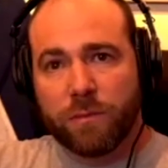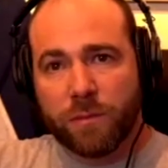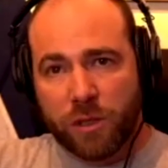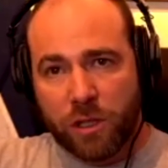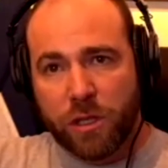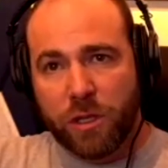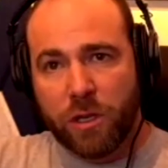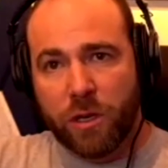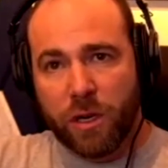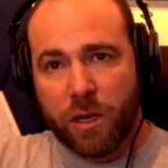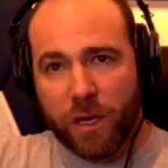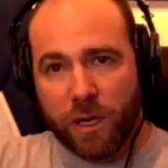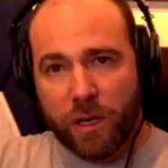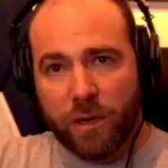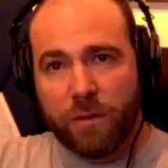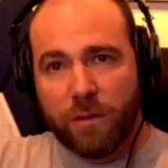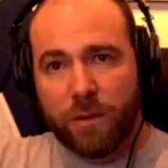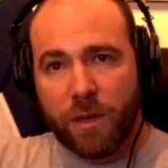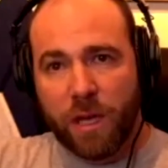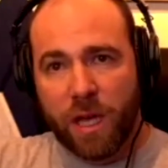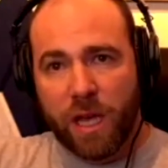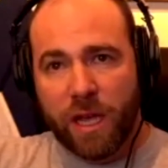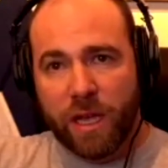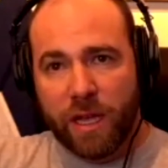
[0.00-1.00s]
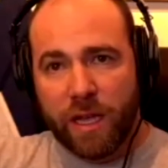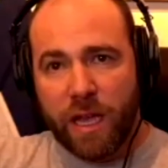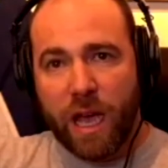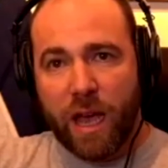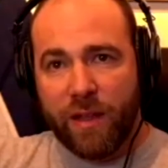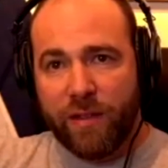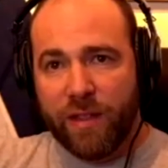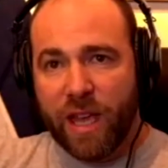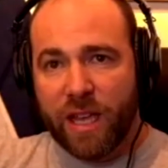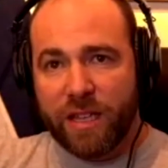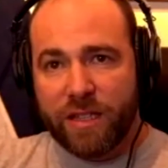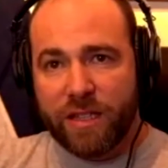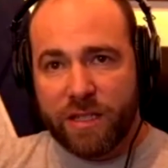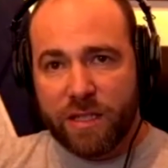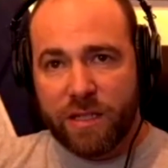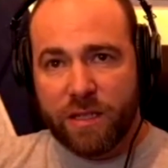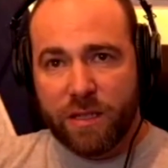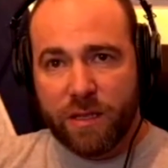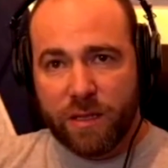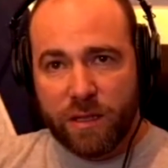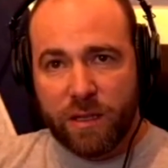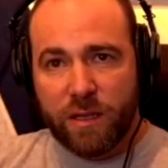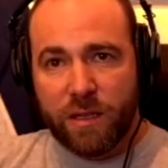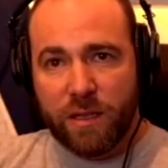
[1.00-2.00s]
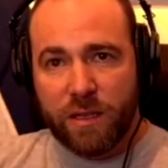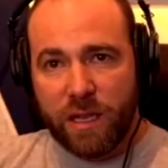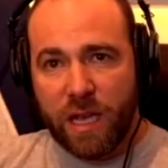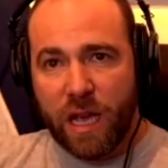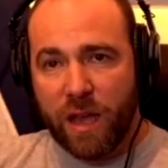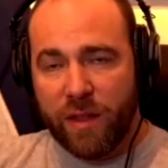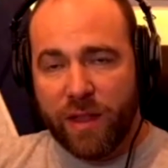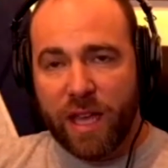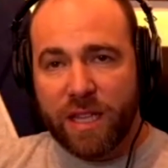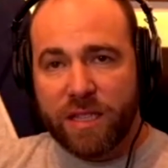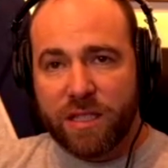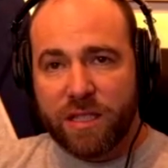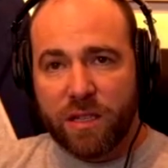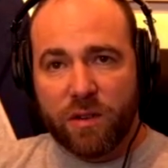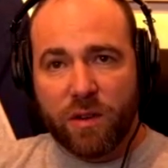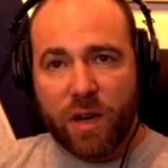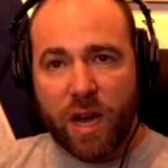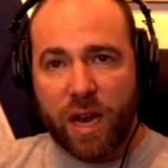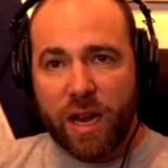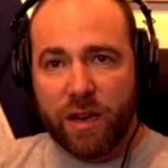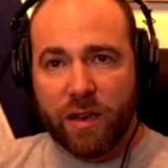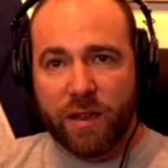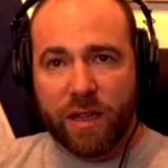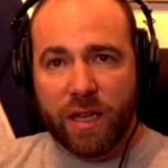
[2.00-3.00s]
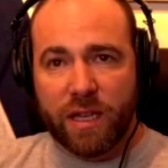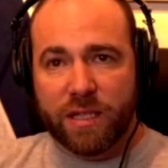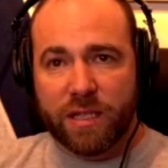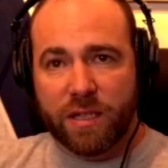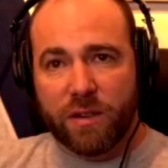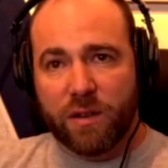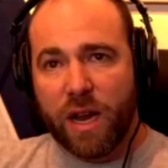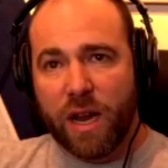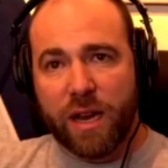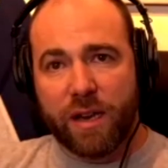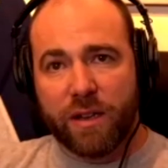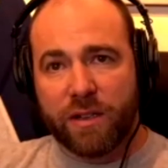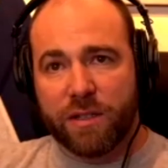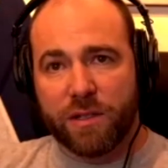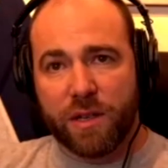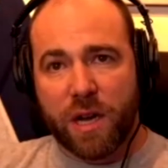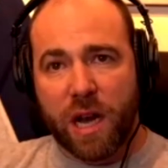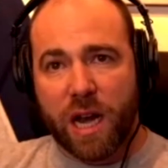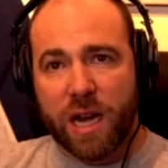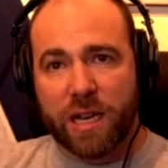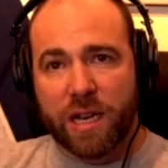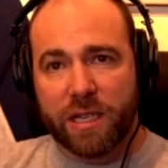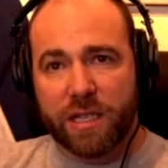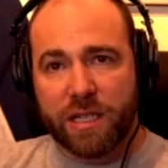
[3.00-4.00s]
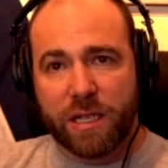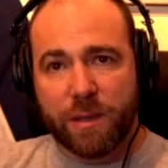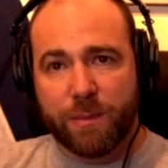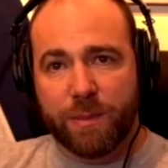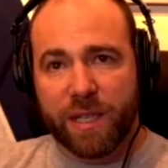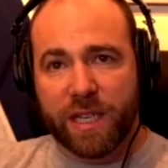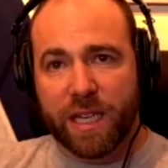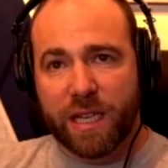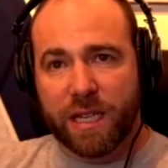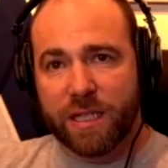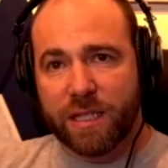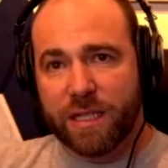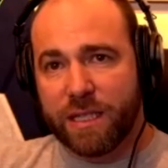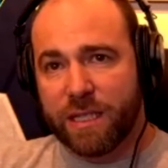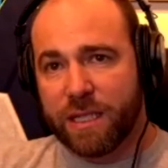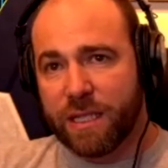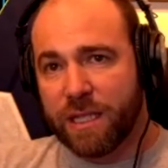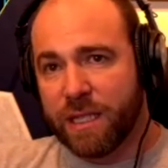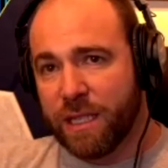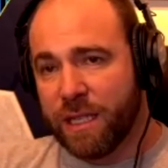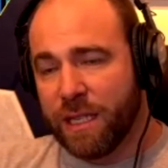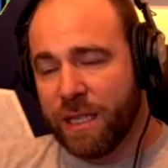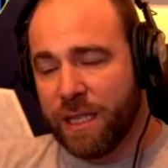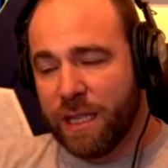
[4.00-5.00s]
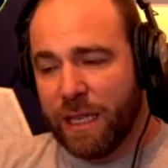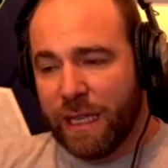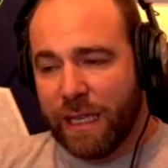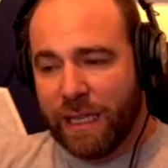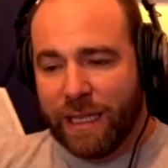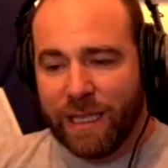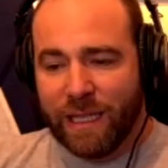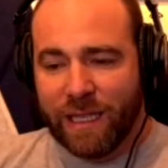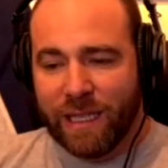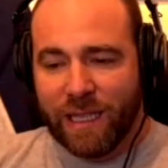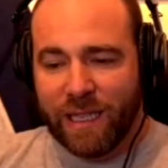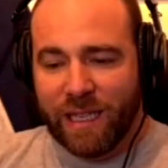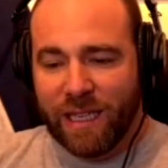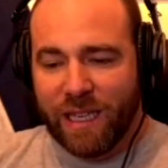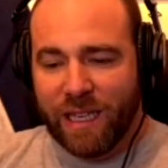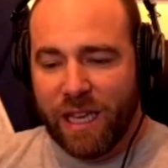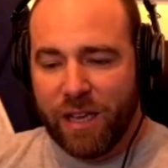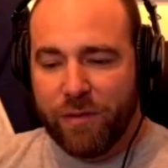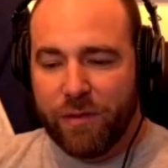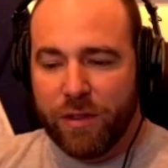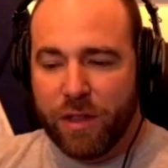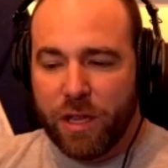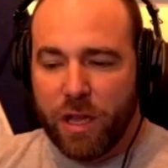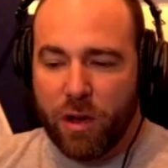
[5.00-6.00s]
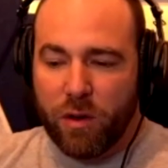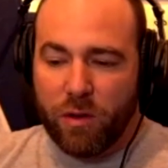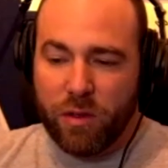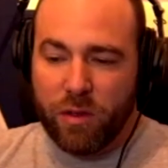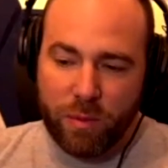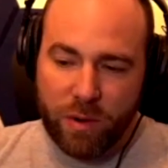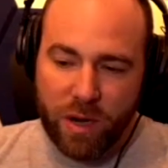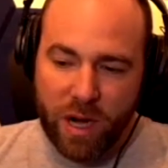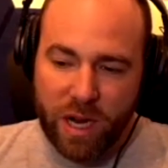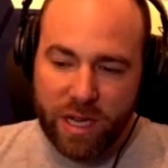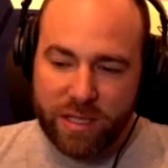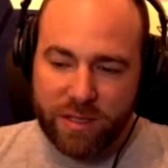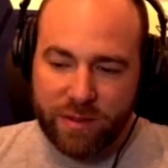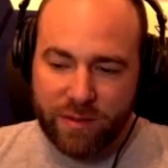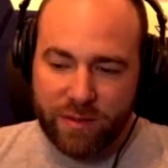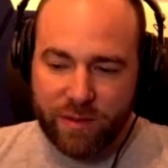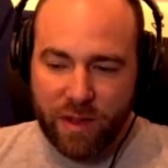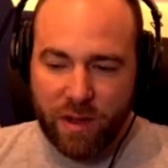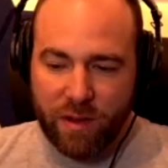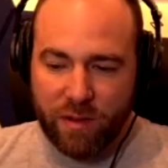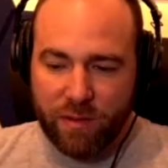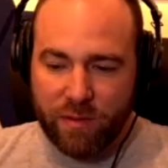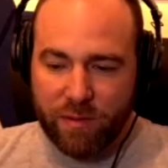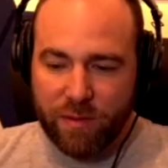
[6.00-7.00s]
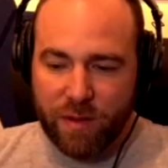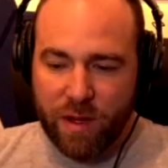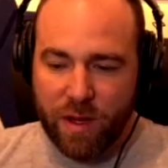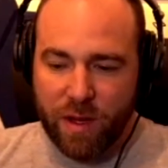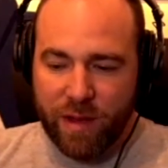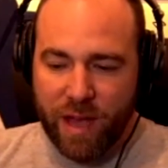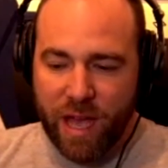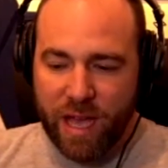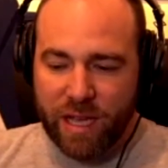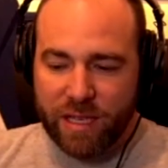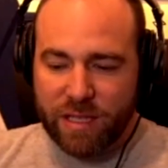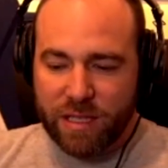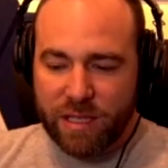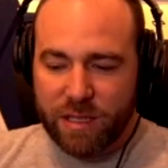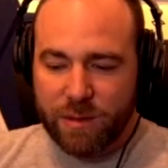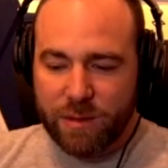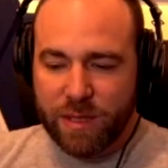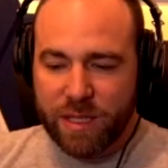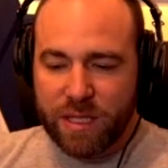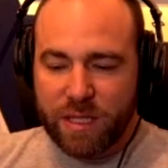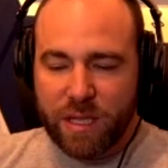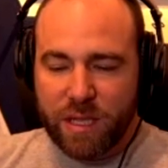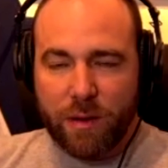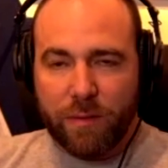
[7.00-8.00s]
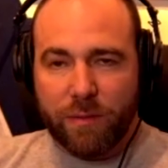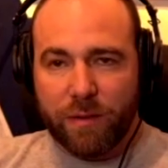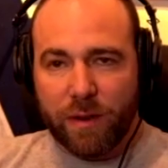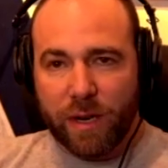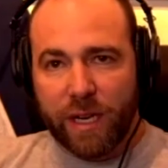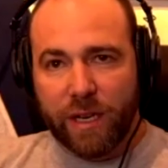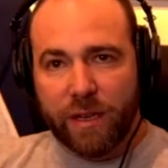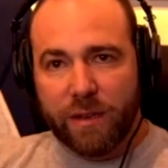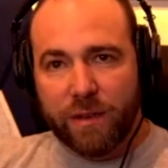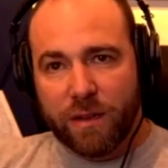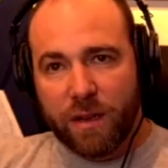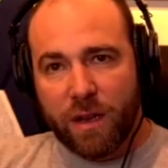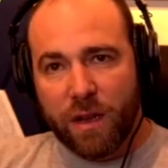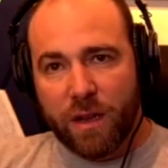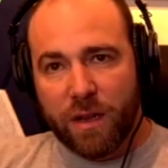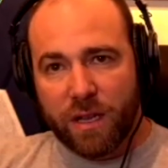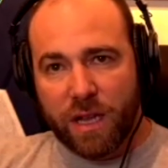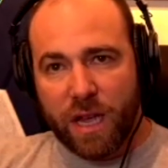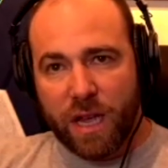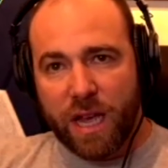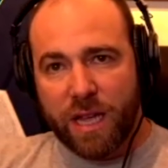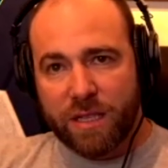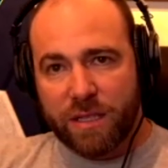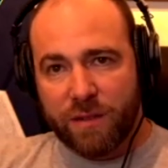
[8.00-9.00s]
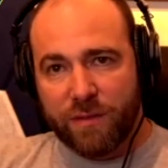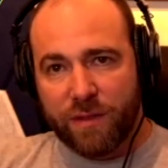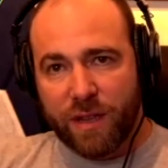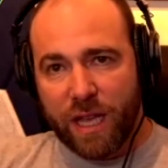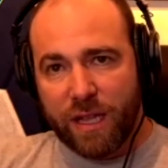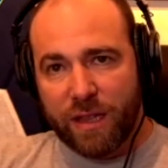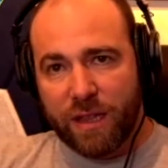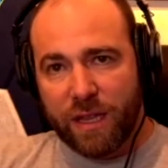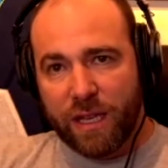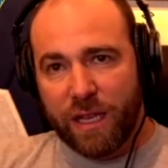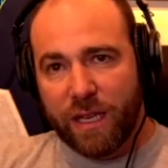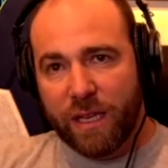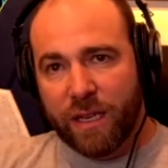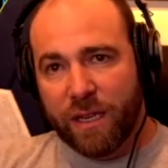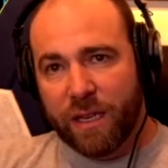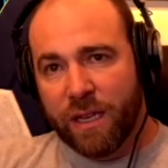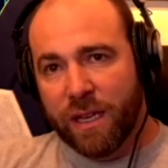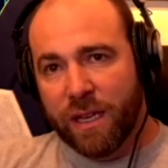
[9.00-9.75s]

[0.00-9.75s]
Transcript: Sure. Yeah. And that's a great strategy, because even though the price of Hex has been suffering as of lately,